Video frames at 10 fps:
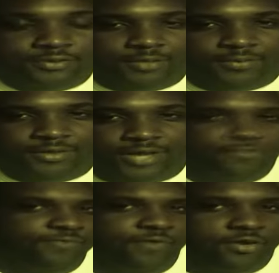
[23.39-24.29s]
I mean,
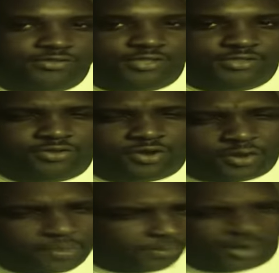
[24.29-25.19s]
happy Father's Day to
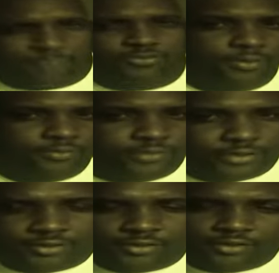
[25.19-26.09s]
all the pops out
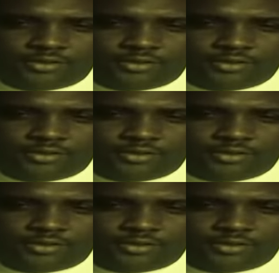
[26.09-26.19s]
there.